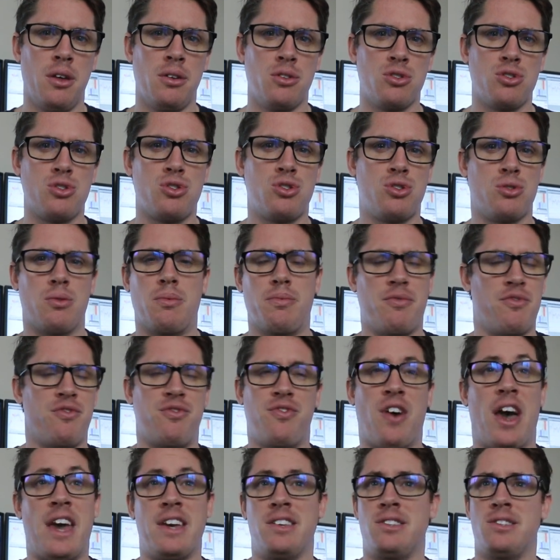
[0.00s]

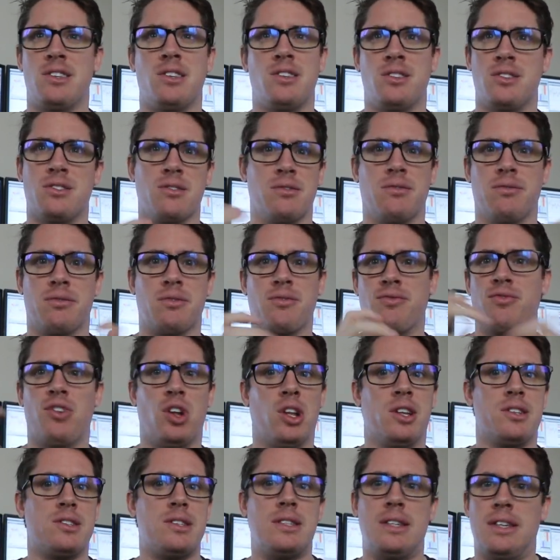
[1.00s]
phases and
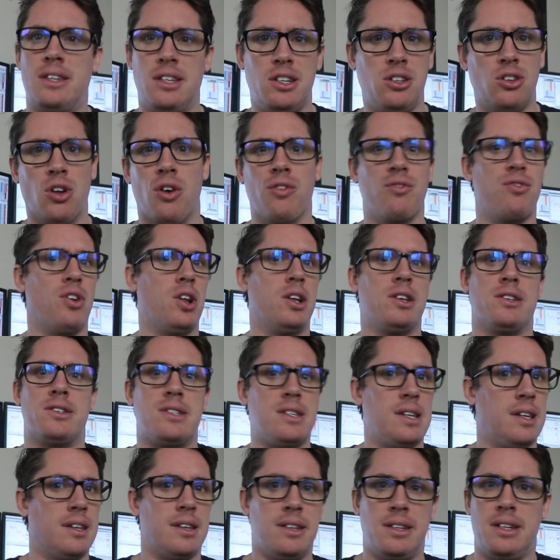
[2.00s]
volatility, not
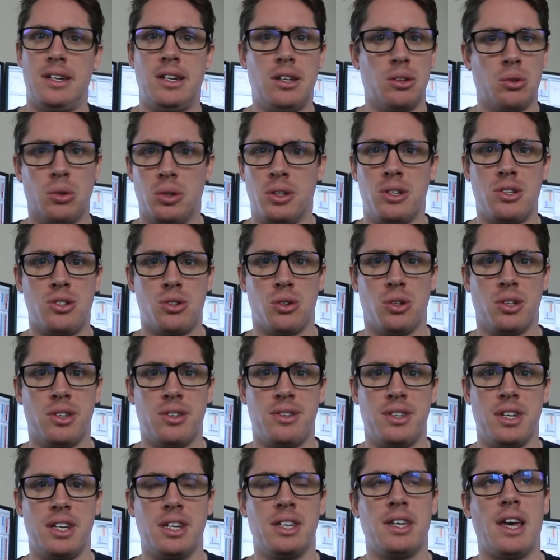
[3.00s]
volatility and all this sort
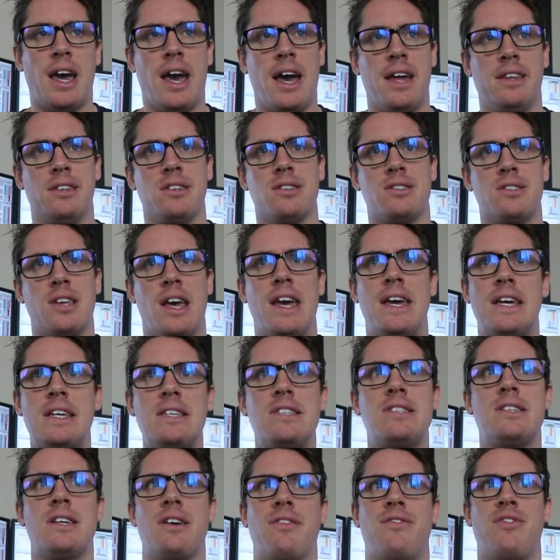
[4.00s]
of thing. And it's
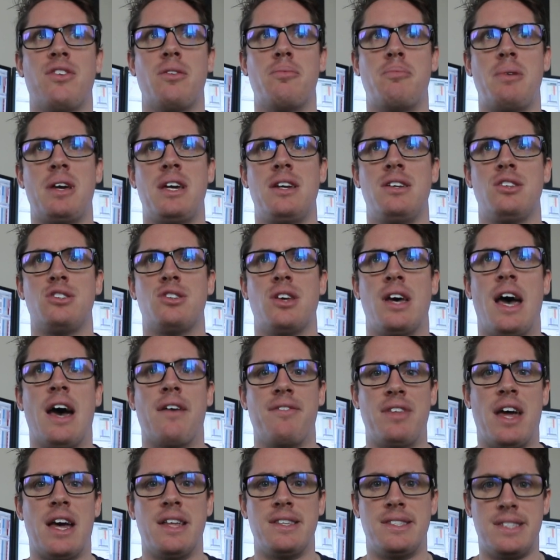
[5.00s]
easier for me to
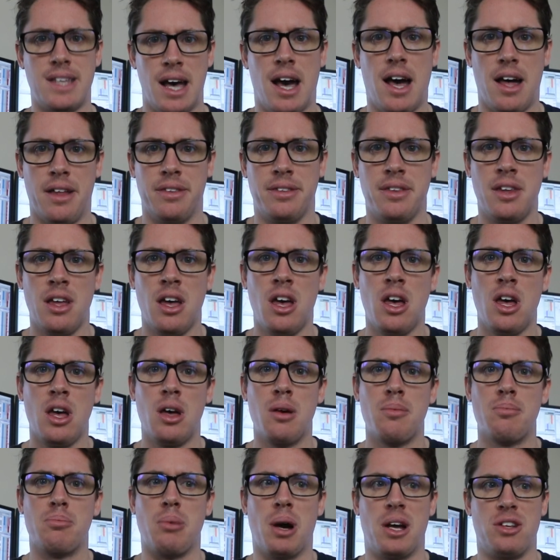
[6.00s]
have that done
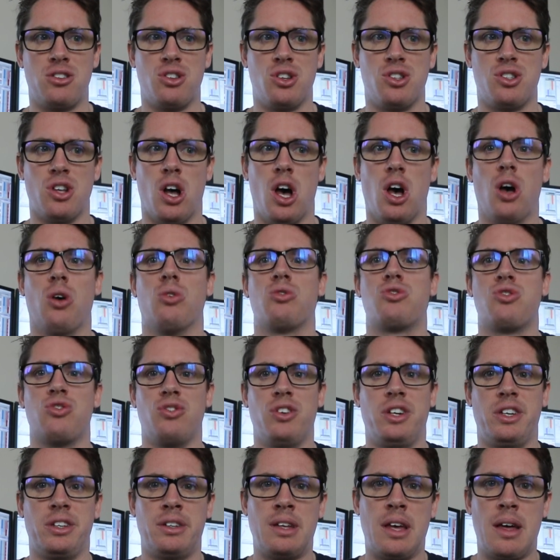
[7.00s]
by just
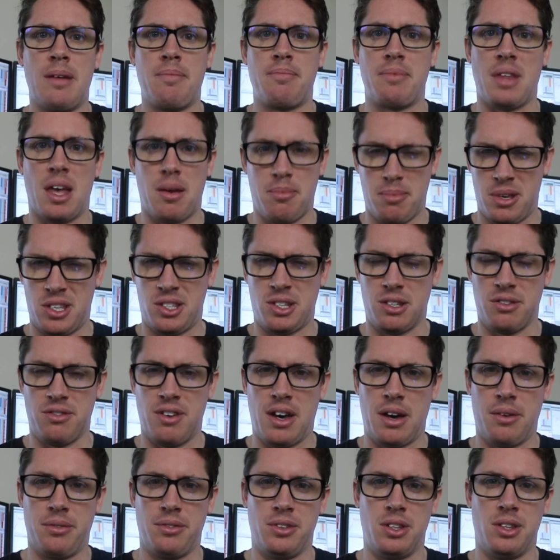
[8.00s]
altering and messing
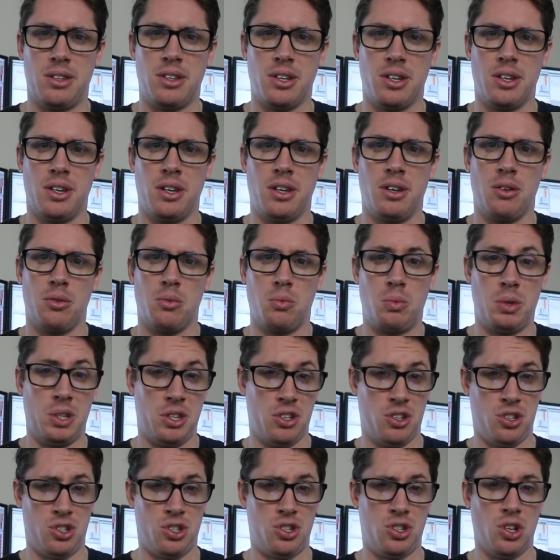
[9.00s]
around with
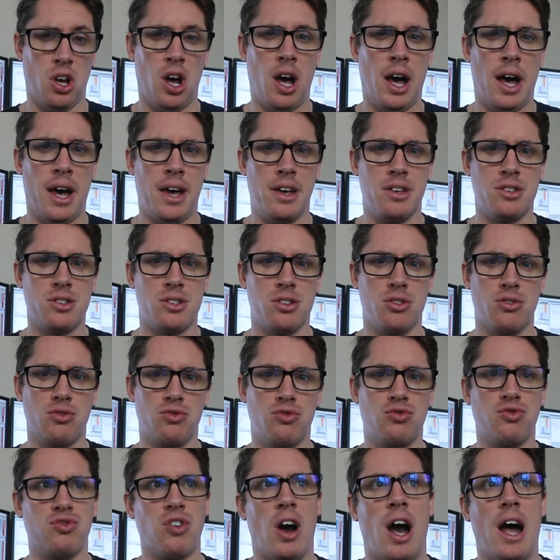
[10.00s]
the size
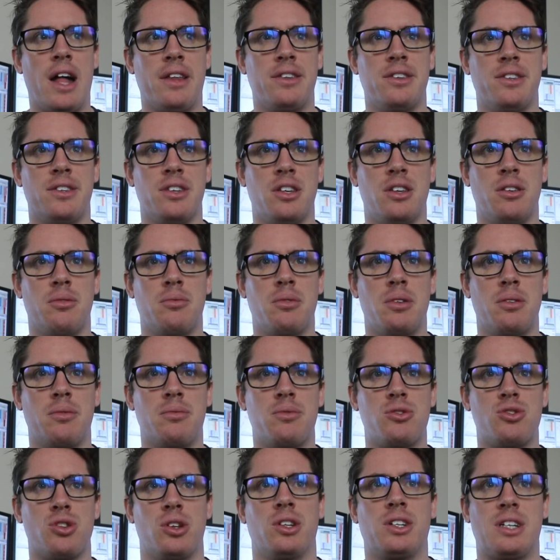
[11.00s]
rather than
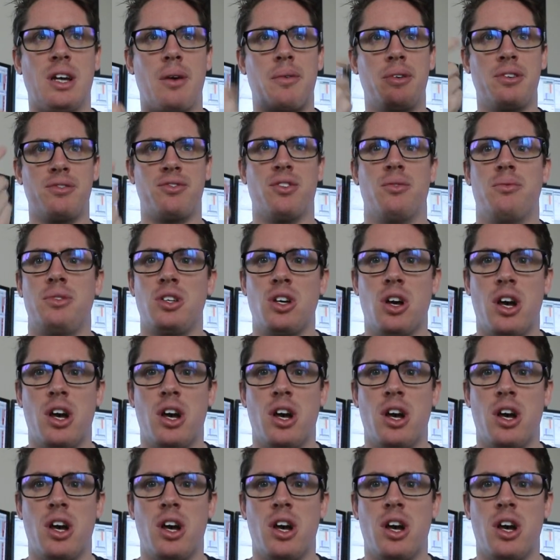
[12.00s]
sort of coming from the